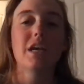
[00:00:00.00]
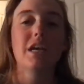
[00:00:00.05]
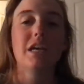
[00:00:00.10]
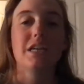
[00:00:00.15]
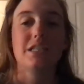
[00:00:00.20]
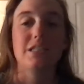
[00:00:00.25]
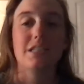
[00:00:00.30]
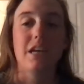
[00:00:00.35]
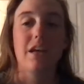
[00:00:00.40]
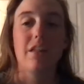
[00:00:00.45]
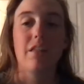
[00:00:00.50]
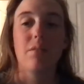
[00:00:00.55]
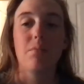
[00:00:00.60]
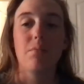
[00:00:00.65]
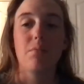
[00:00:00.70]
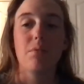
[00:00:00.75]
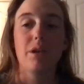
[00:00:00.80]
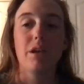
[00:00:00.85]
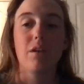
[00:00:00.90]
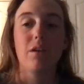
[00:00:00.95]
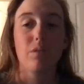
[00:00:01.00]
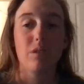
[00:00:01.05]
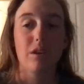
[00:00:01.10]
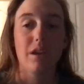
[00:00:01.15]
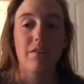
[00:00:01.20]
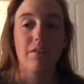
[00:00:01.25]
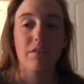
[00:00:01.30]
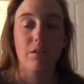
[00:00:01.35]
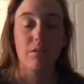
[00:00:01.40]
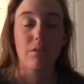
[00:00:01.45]
is now the boy who
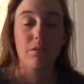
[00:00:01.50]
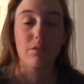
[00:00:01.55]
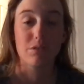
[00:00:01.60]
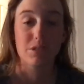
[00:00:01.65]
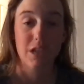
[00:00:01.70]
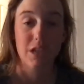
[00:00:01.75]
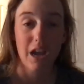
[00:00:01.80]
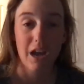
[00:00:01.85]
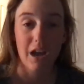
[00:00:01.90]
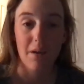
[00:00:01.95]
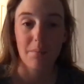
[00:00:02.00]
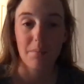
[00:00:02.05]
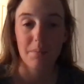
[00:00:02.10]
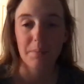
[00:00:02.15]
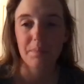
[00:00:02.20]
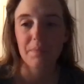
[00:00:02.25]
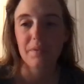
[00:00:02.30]
never grows up.